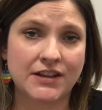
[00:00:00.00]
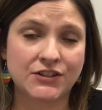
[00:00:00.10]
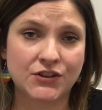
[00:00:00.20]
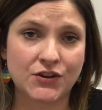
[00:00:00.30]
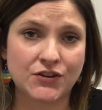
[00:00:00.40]

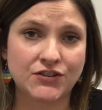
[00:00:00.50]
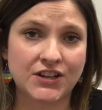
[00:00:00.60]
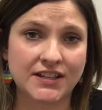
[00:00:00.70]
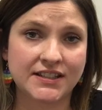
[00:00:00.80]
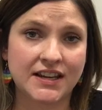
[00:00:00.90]
So
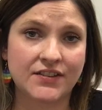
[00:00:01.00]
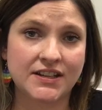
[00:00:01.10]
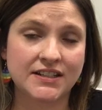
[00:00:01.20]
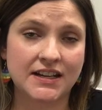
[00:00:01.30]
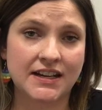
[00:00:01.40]
just give
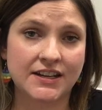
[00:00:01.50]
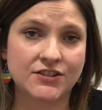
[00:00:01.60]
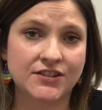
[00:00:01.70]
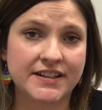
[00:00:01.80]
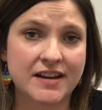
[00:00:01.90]
it an
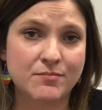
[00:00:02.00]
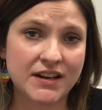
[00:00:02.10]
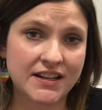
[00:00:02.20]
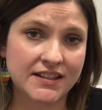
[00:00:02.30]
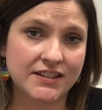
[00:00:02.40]
extra 10
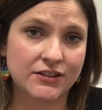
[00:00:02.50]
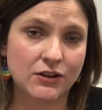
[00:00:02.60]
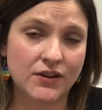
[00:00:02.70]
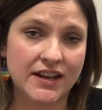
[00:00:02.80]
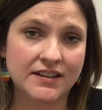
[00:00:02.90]
minutes to
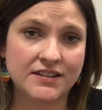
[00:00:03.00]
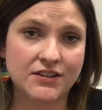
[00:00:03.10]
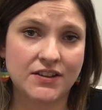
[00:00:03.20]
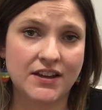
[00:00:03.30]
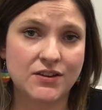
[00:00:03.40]
log in
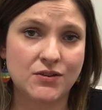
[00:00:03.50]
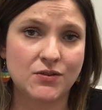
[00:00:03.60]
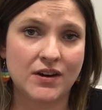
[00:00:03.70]
so that you